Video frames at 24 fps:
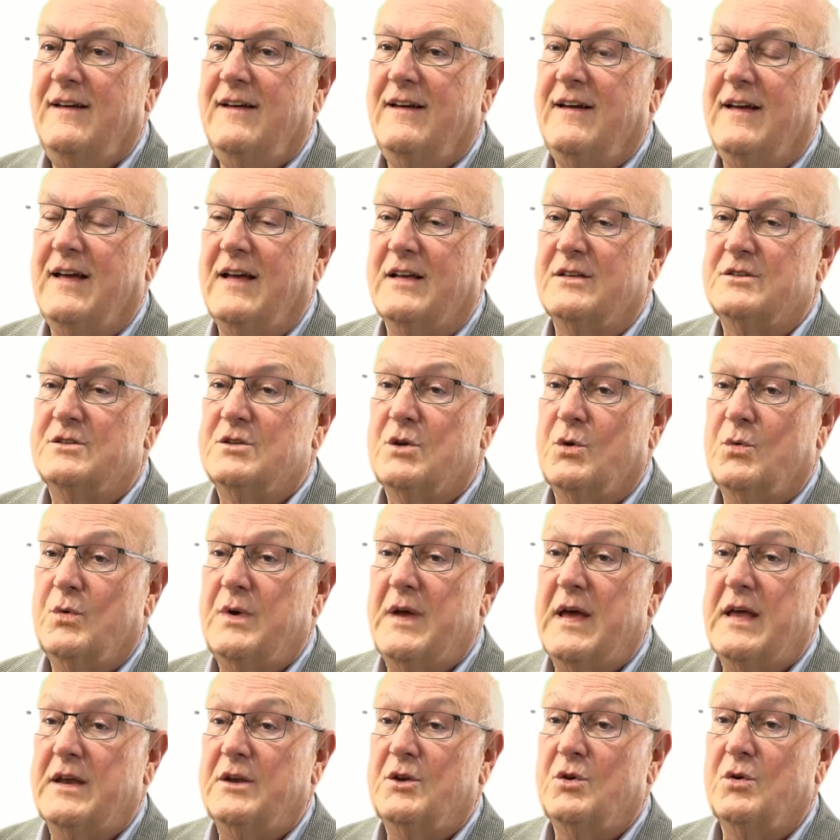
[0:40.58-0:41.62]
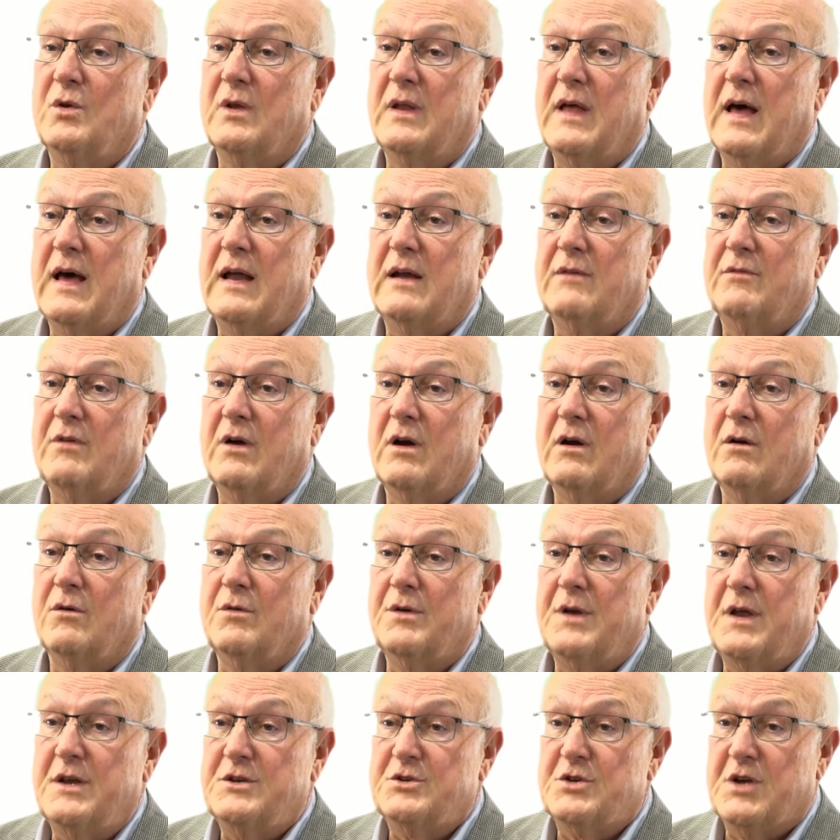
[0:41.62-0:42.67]
and so we had to do a lot of our own
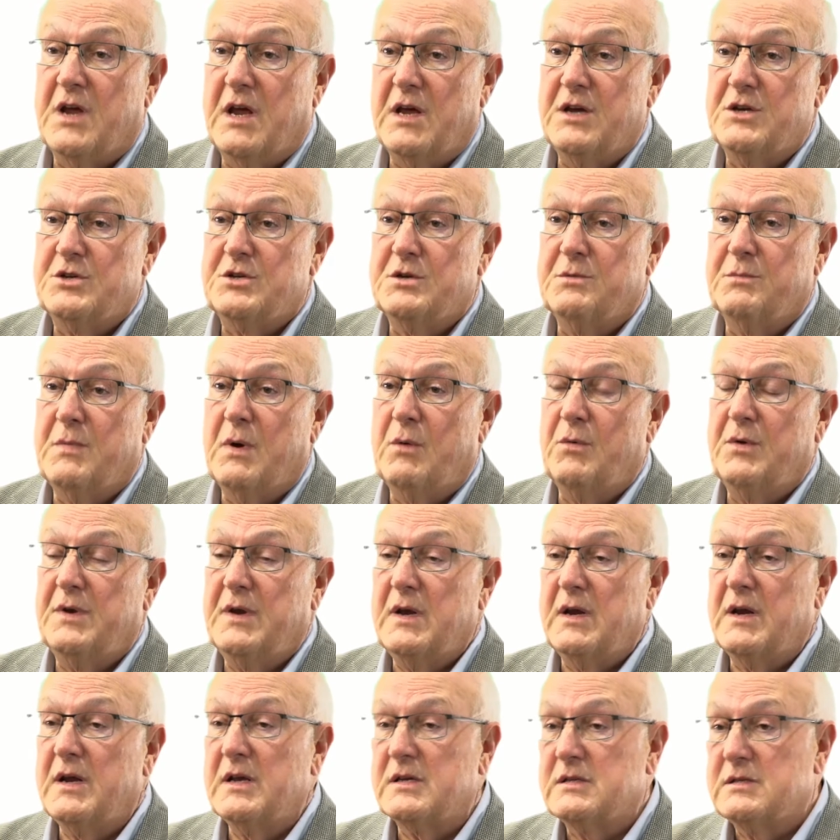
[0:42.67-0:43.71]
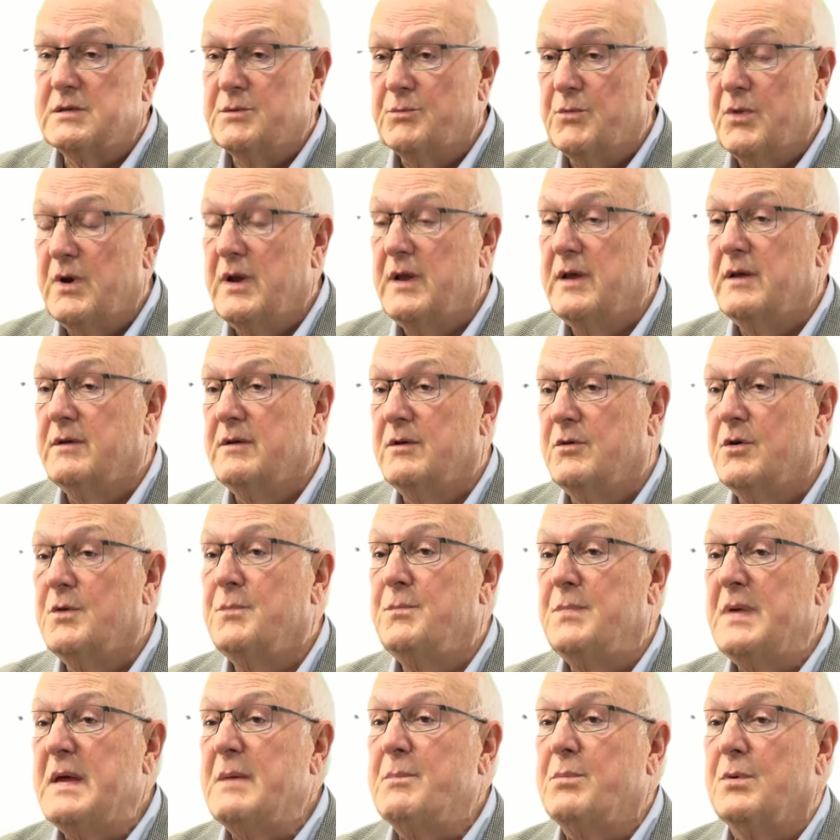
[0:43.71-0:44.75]
education, but we did get some really
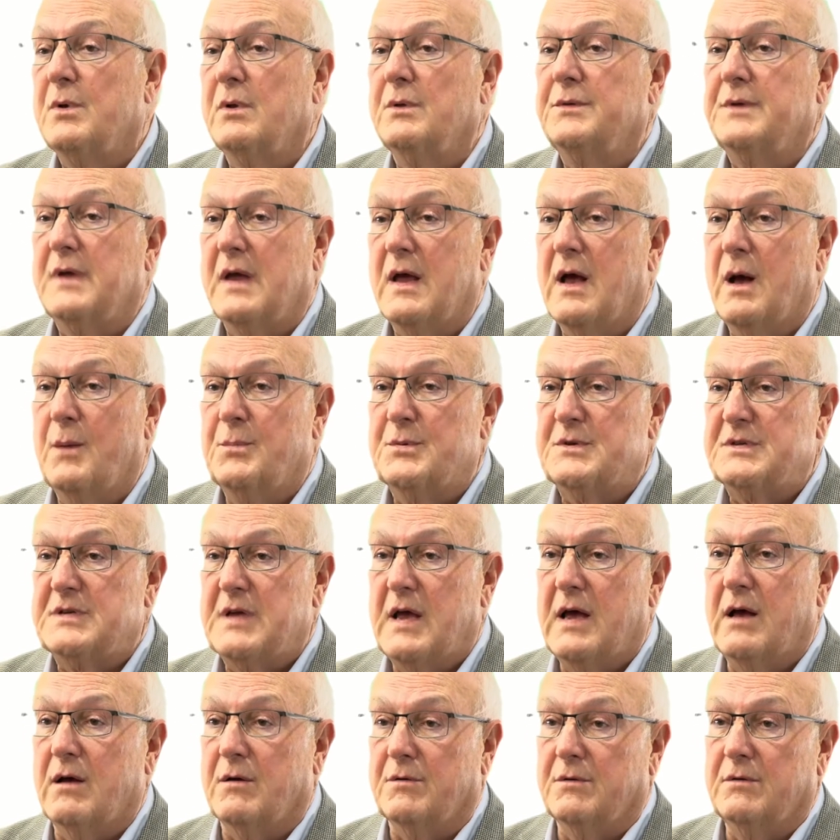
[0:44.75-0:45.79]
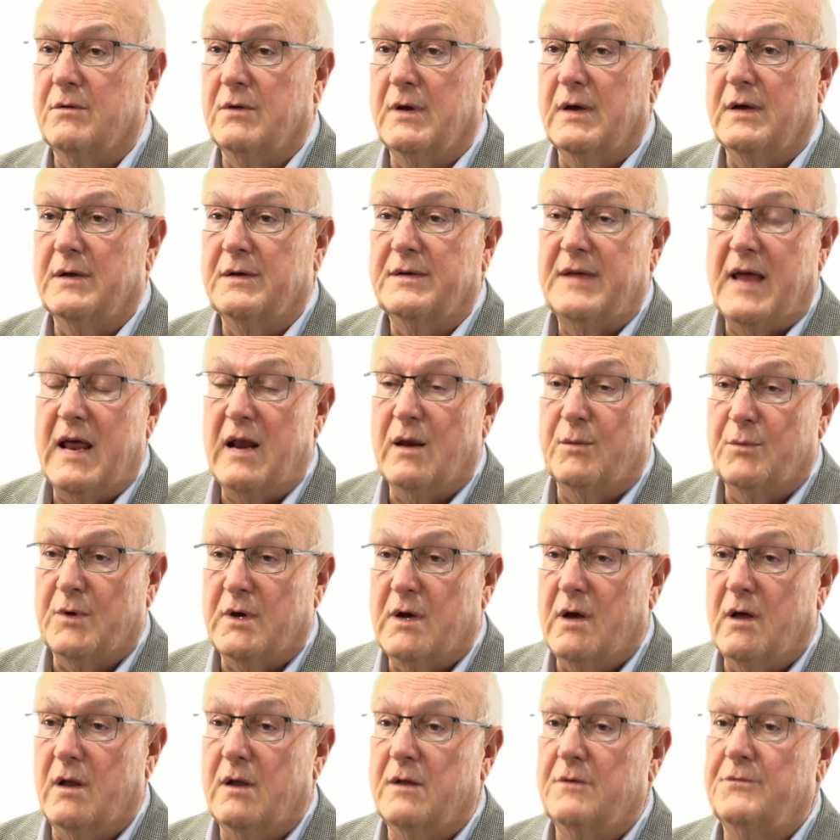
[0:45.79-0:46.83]
good people to help us out. Galen
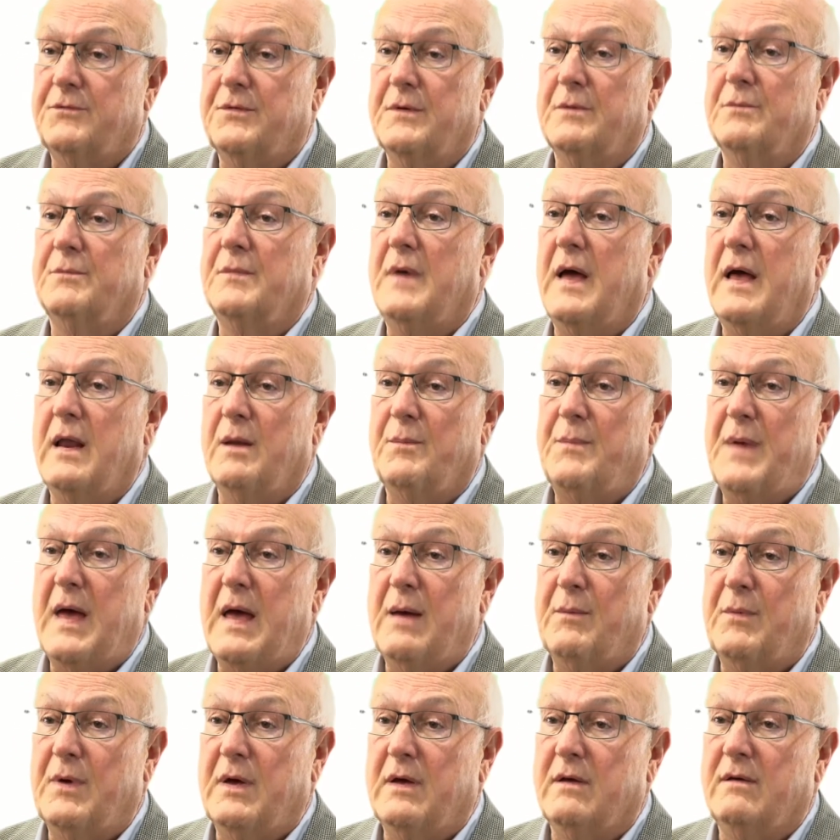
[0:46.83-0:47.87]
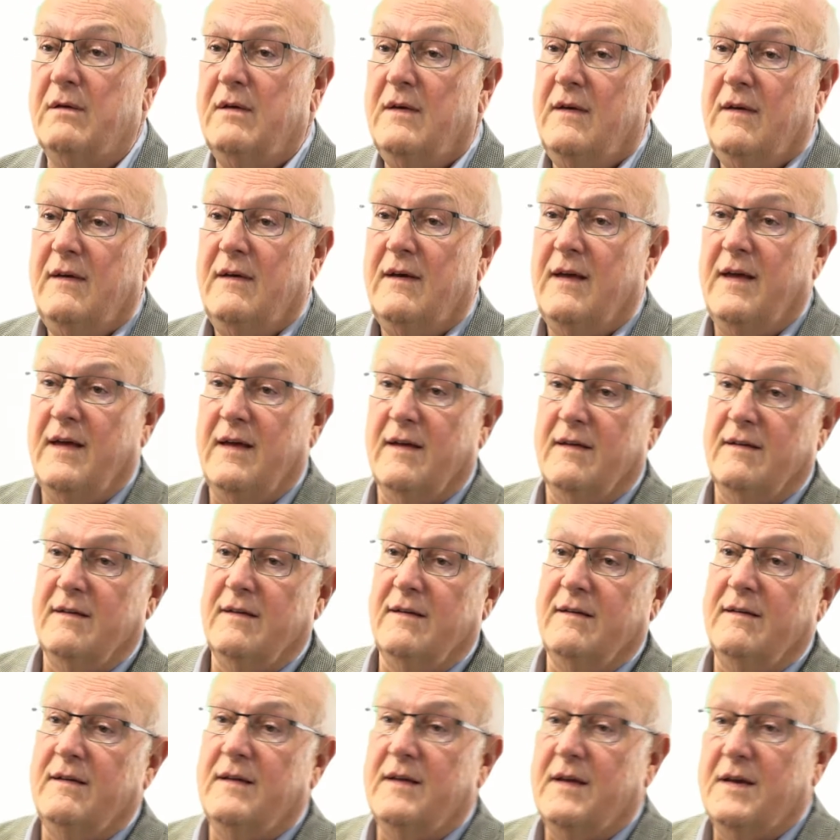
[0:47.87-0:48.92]
McCullough from Alabama and
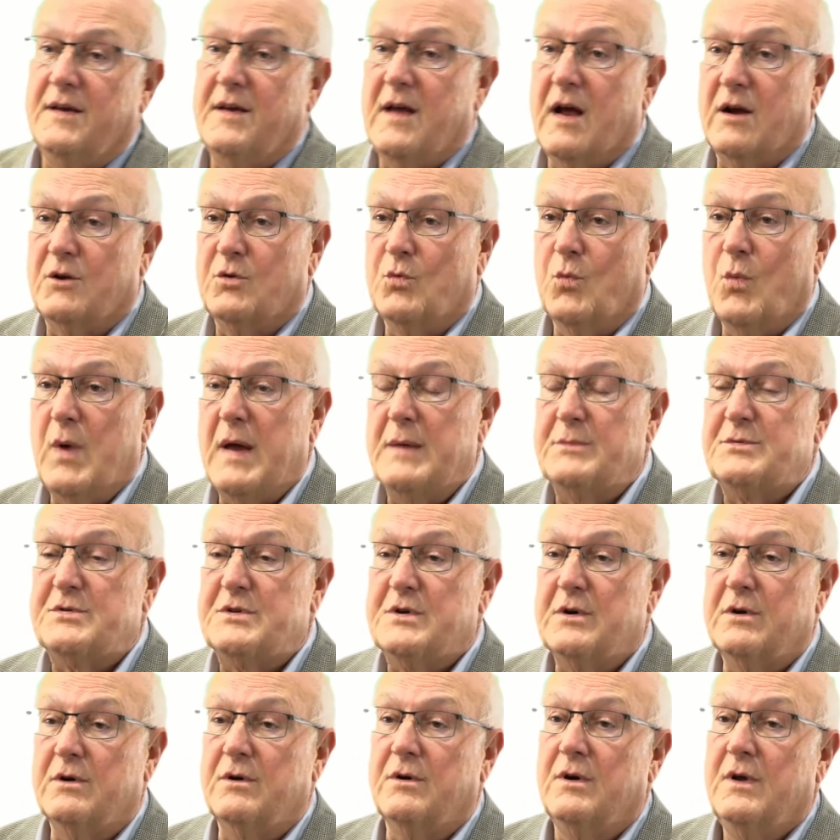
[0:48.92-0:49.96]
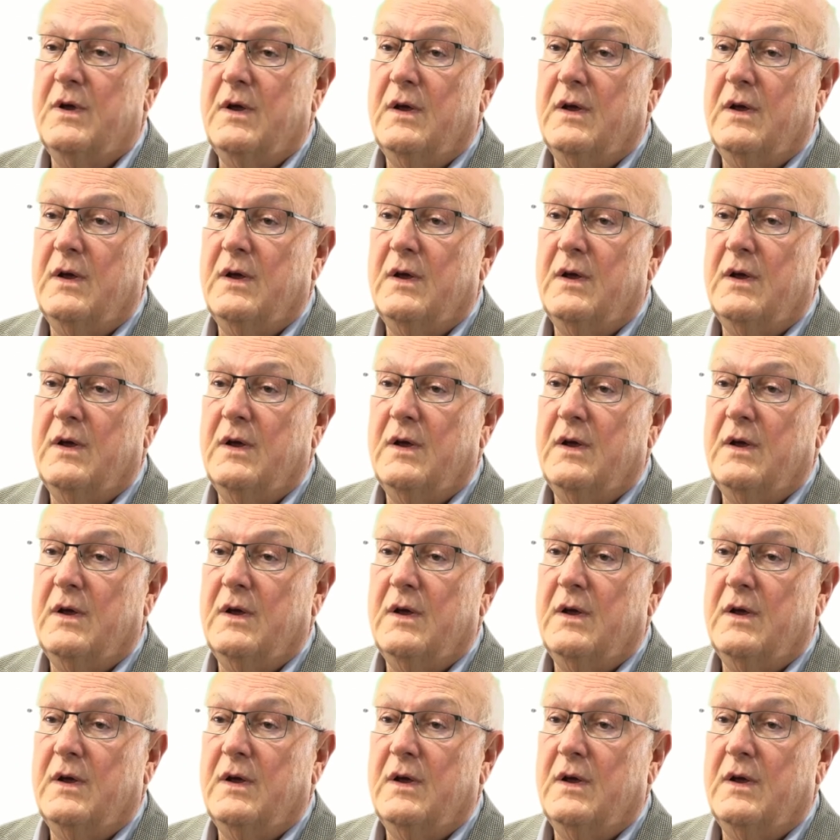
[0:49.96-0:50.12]
a Dr. Webster.